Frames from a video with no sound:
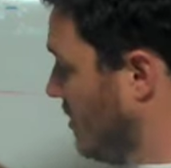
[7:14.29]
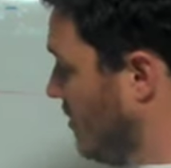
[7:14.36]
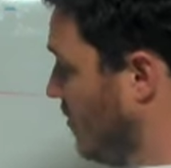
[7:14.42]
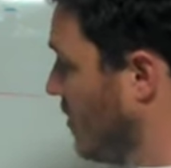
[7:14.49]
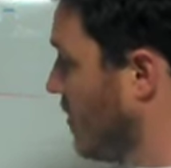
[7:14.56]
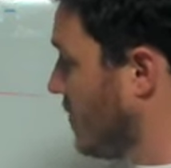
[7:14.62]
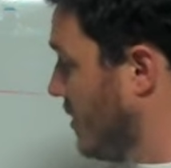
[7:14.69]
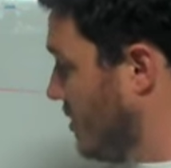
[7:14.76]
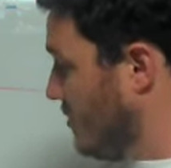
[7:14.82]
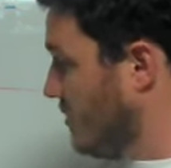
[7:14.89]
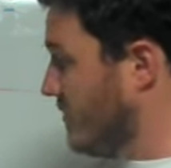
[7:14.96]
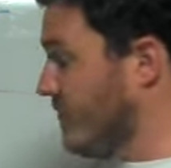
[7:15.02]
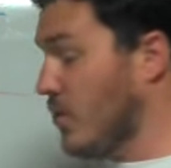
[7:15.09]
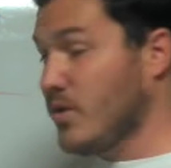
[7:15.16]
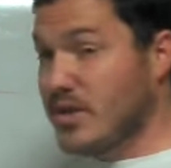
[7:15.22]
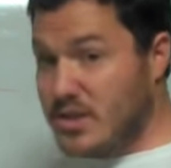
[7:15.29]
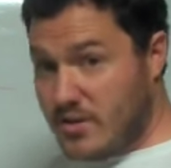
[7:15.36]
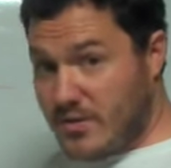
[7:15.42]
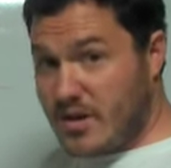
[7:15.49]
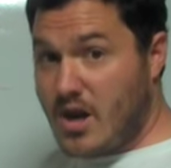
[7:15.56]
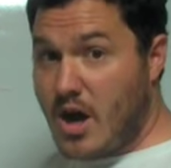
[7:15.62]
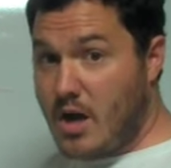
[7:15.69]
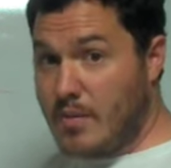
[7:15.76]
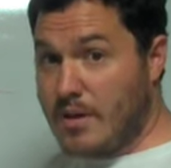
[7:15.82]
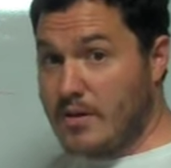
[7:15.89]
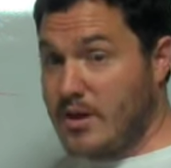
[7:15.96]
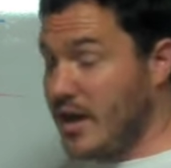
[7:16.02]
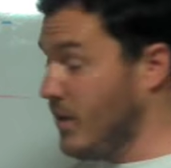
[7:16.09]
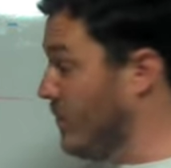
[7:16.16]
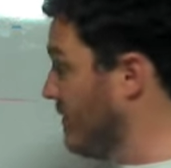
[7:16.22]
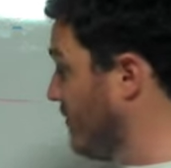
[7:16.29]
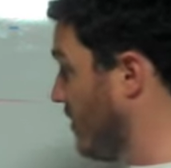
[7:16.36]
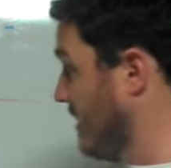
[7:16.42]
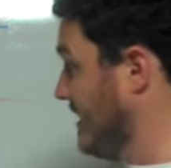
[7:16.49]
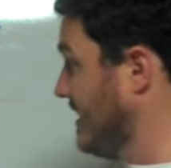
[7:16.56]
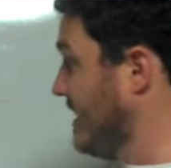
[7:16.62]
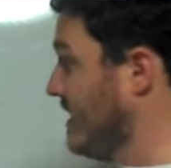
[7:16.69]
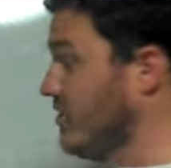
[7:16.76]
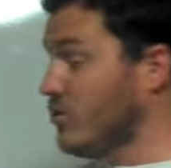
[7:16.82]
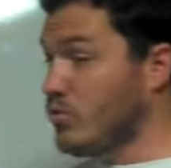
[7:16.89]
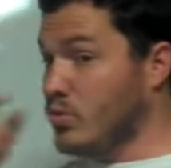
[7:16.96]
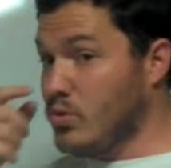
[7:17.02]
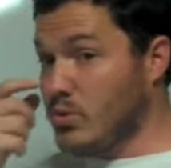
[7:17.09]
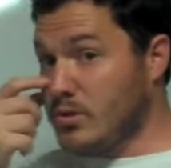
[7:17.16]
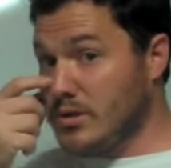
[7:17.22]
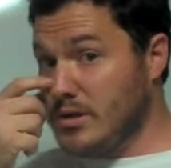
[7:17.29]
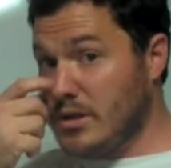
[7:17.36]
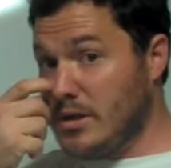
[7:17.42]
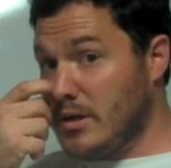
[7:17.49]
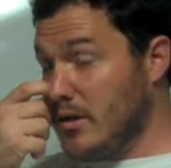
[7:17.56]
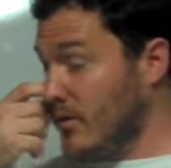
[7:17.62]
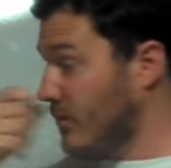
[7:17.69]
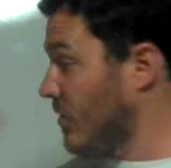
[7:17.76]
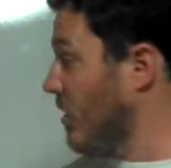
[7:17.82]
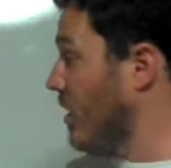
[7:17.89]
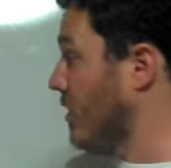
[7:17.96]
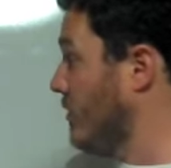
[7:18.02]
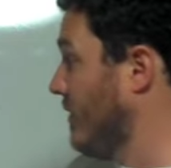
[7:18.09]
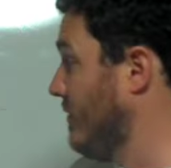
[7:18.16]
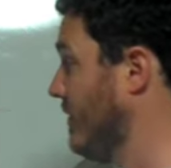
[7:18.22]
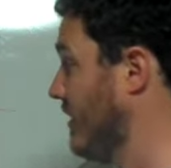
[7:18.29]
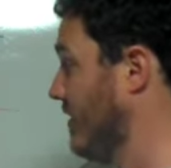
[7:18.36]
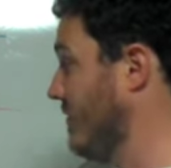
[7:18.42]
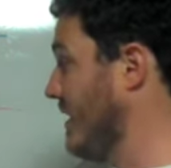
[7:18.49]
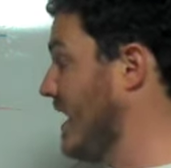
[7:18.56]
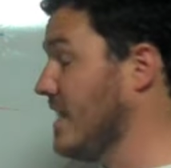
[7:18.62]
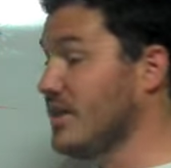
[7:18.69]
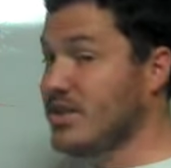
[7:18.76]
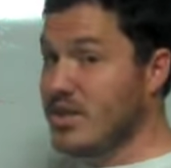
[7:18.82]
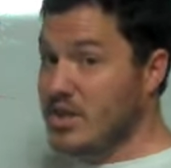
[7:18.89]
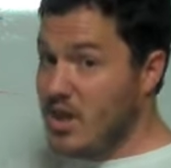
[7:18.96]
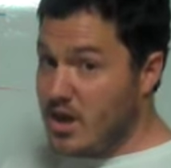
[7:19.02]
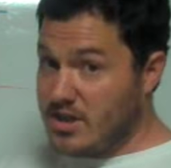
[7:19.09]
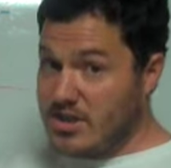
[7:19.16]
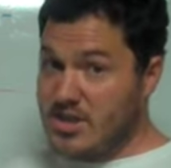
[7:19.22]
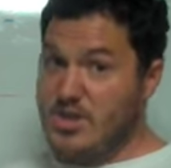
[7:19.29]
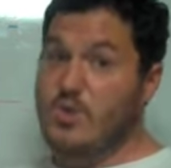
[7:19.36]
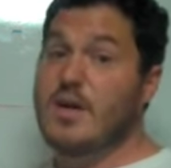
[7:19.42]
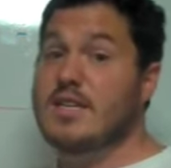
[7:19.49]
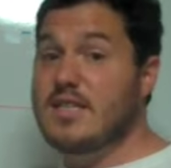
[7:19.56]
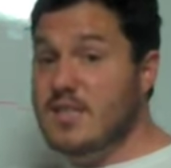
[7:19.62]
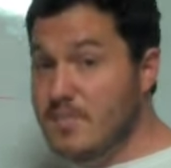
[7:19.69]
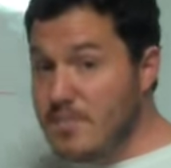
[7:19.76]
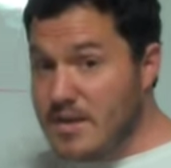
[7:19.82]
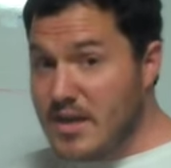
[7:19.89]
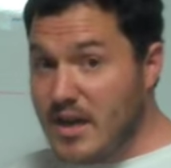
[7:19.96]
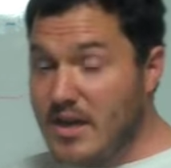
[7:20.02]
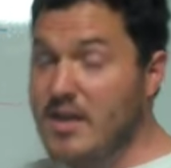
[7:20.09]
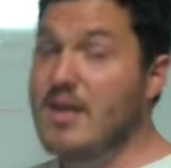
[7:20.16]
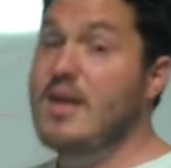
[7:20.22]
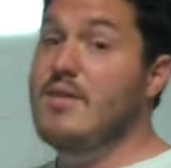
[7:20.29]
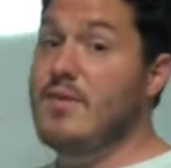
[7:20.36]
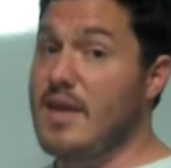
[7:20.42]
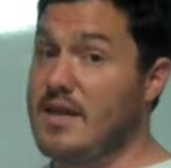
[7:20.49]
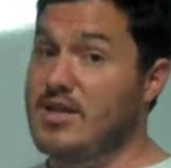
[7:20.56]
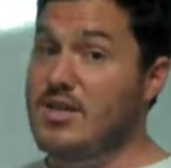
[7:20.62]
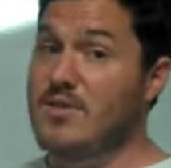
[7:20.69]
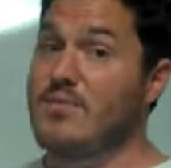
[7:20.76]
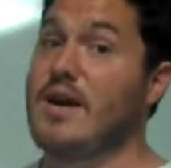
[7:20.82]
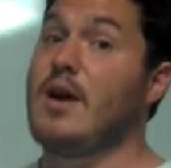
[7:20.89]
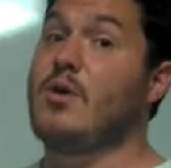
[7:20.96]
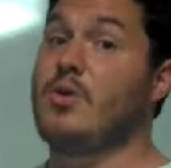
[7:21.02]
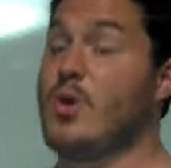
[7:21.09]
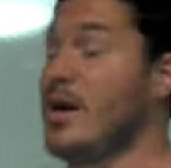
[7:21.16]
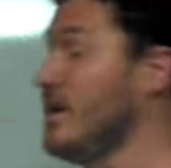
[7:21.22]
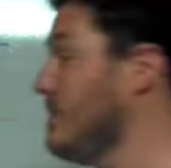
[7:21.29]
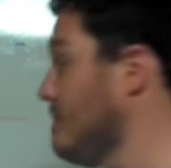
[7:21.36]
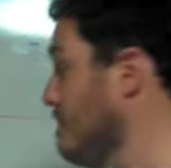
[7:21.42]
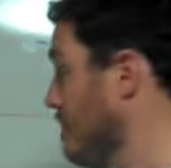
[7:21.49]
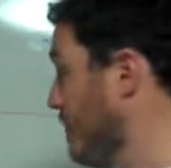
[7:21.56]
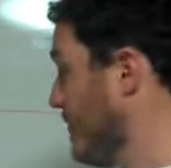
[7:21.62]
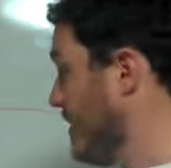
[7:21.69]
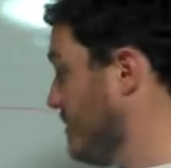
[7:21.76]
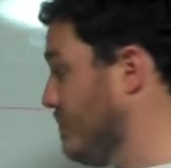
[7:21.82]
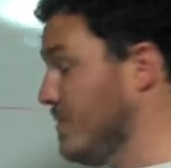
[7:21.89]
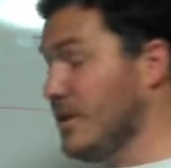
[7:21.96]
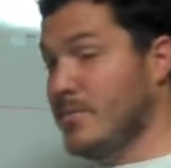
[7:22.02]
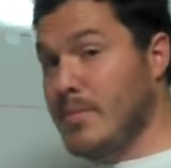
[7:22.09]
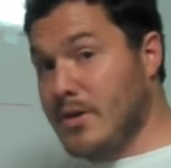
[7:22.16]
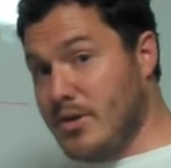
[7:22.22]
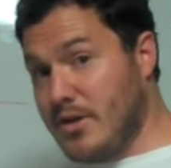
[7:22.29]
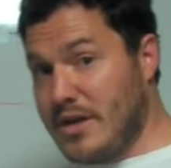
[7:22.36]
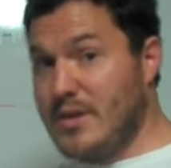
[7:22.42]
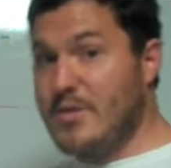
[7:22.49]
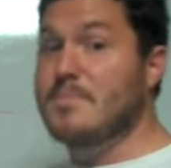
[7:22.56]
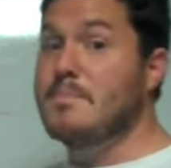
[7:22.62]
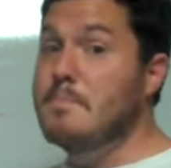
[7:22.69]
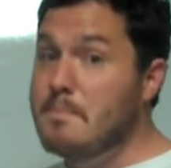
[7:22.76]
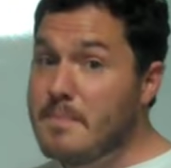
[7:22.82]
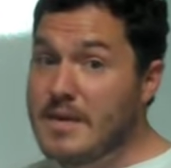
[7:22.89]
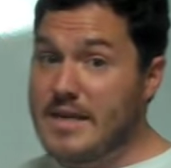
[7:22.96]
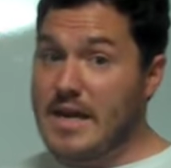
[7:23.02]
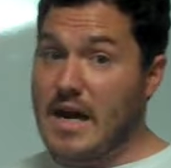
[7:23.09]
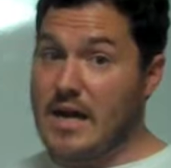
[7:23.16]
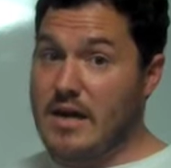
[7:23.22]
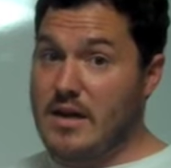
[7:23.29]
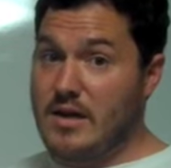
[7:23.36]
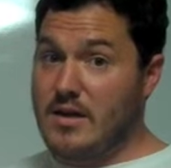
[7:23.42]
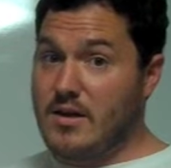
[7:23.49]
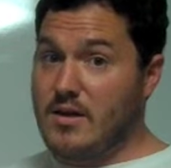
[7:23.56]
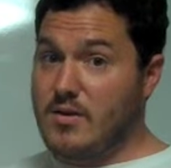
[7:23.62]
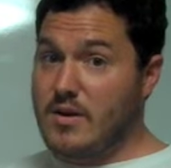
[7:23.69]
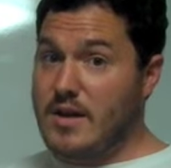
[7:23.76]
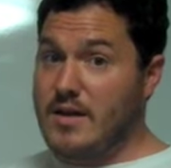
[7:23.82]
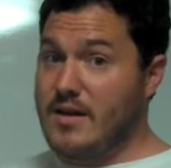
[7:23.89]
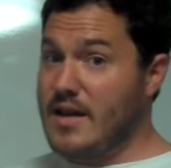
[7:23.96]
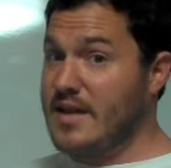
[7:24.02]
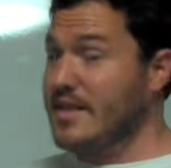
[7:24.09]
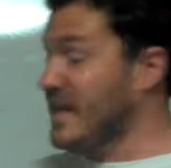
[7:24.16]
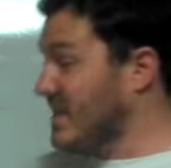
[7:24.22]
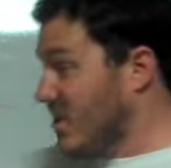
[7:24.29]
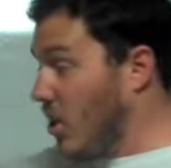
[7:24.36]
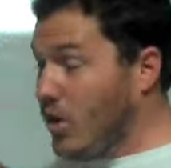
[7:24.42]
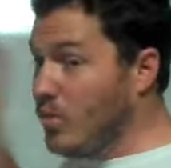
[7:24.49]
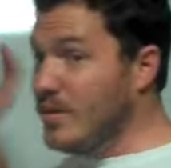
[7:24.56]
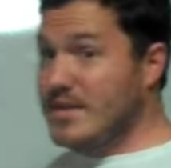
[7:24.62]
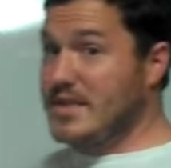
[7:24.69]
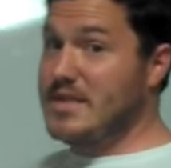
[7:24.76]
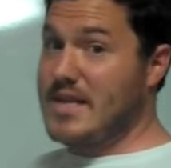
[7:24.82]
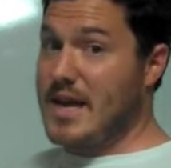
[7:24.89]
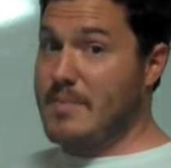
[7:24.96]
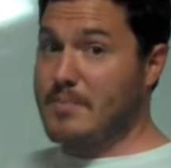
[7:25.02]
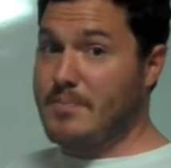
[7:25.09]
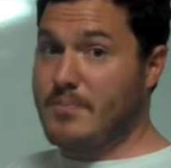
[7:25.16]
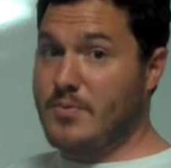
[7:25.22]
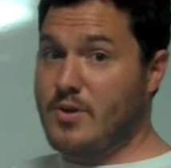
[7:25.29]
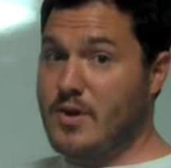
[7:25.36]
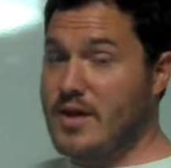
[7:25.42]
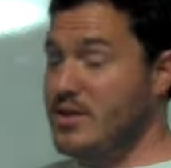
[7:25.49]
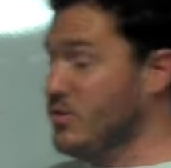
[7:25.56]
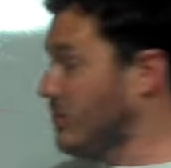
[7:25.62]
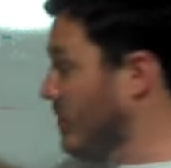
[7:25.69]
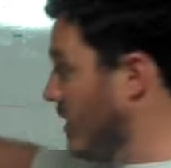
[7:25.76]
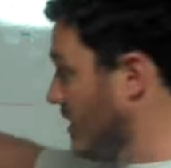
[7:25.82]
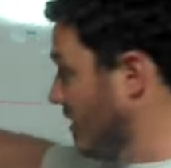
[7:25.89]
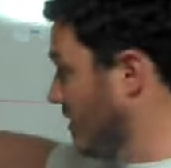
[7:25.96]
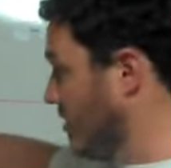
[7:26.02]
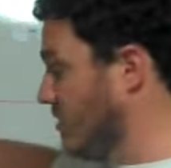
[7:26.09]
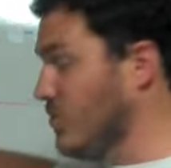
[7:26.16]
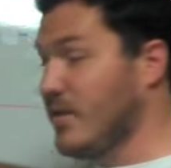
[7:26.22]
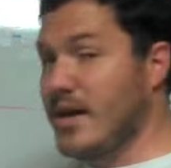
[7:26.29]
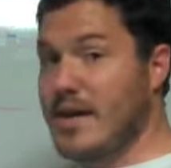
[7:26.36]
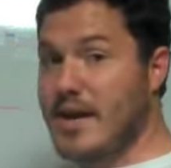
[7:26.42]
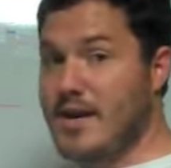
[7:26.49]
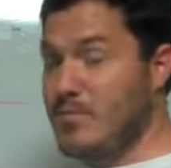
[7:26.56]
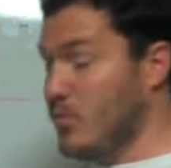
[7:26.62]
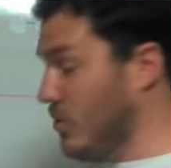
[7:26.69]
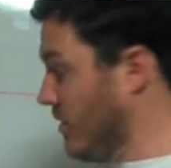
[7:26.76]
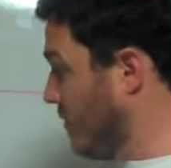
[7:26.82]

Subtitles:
What I'm going to do is focus on the common, okay? We've already seen the rules for honorific. If it ends in a consonant, you add simnida. If it ends in a vowel, you add this B up underneath, mnida. Okay? And that's always the same. Okay? So I'm not going to do that anymore.